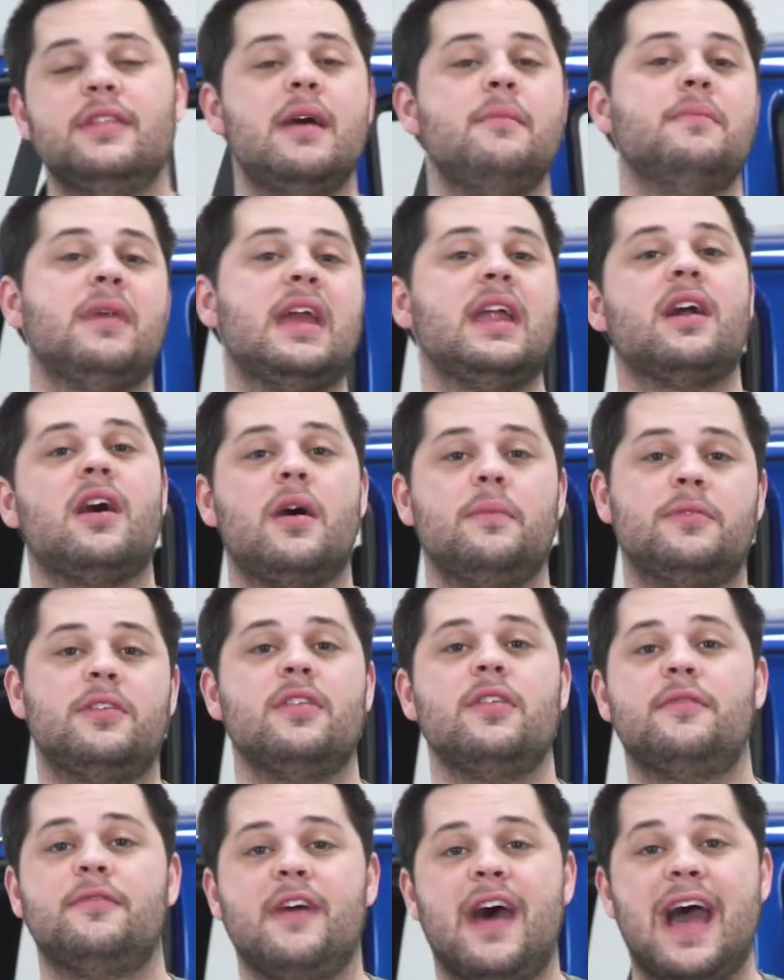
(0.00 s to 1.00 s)
that mate up
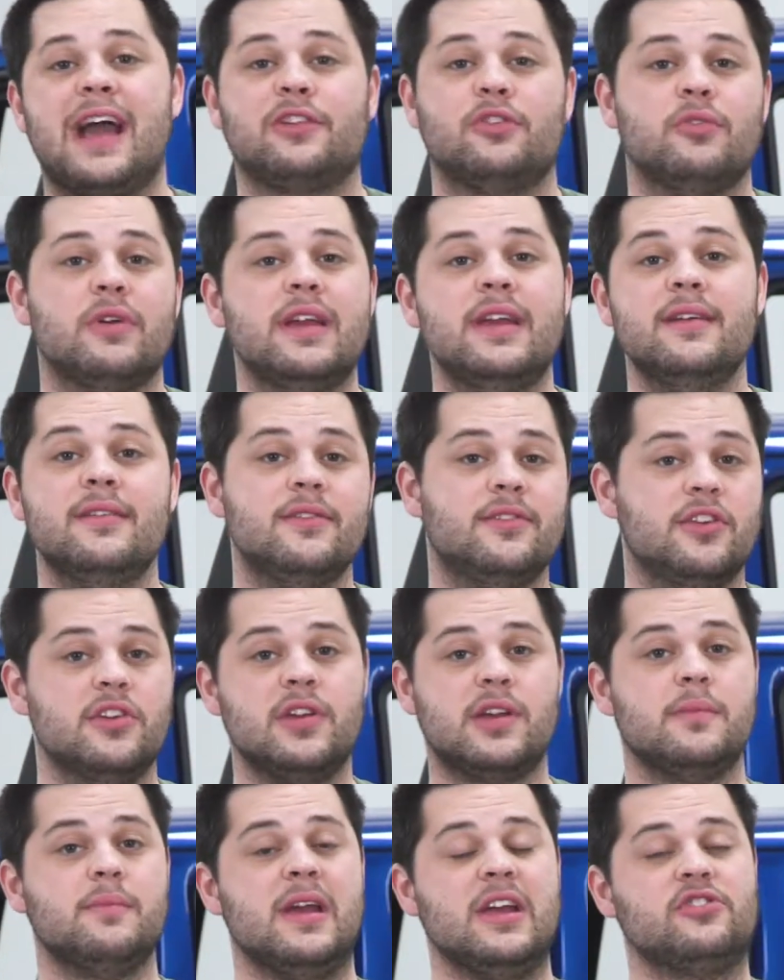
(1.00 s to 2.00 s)
to the factory, so
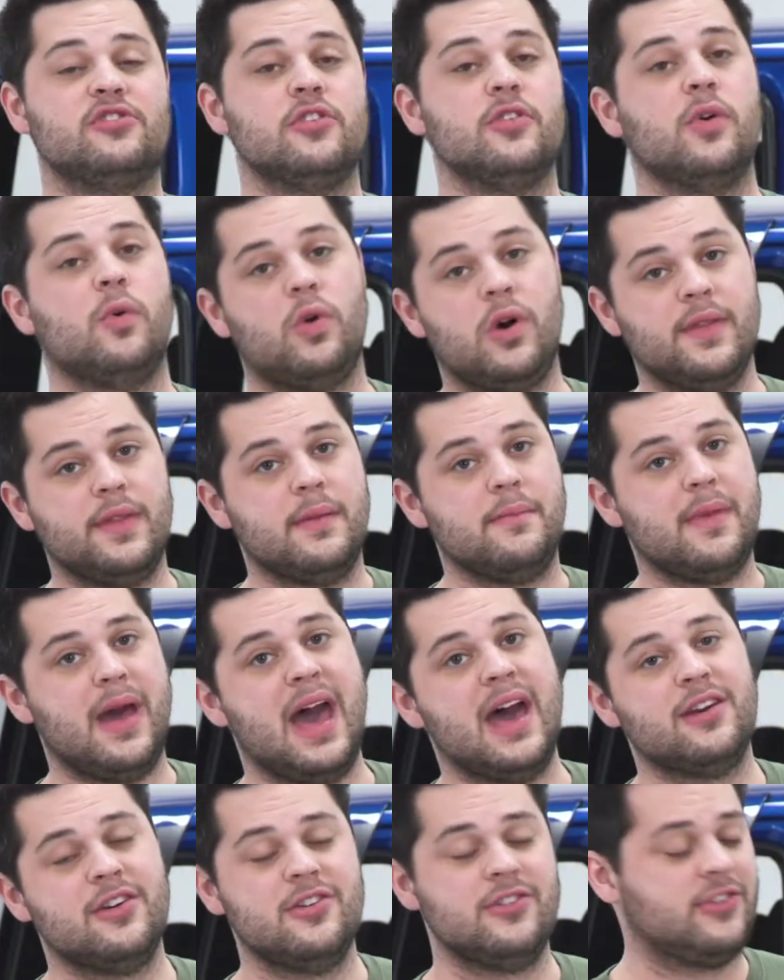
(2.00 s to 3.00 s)
you can make sure the one that
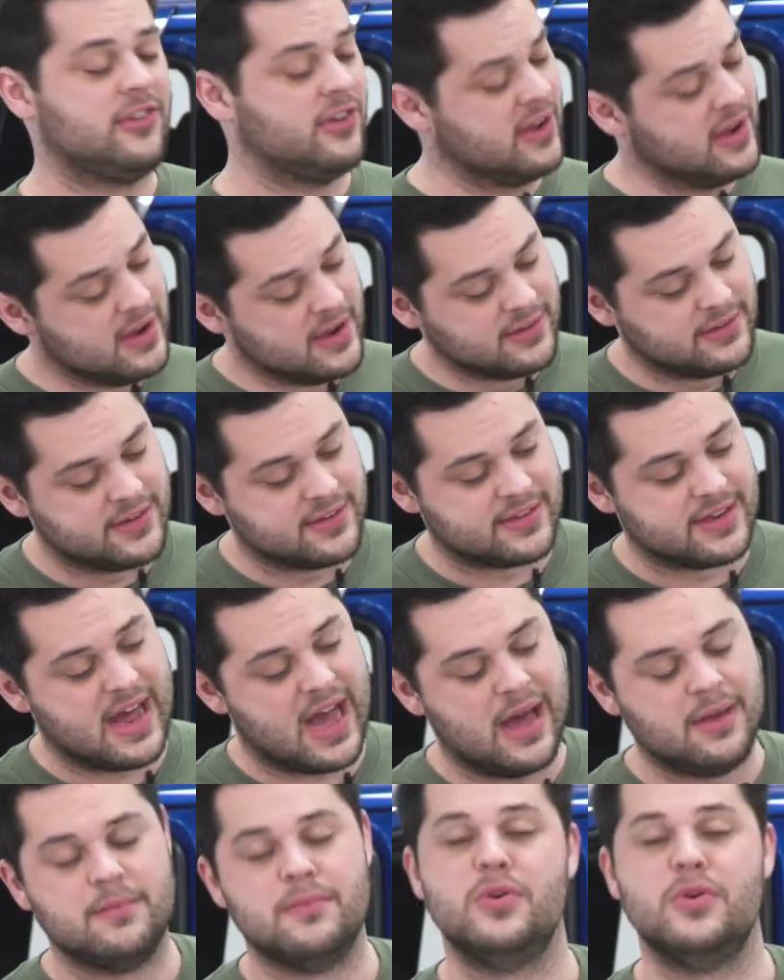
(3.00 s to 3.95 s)
matters does not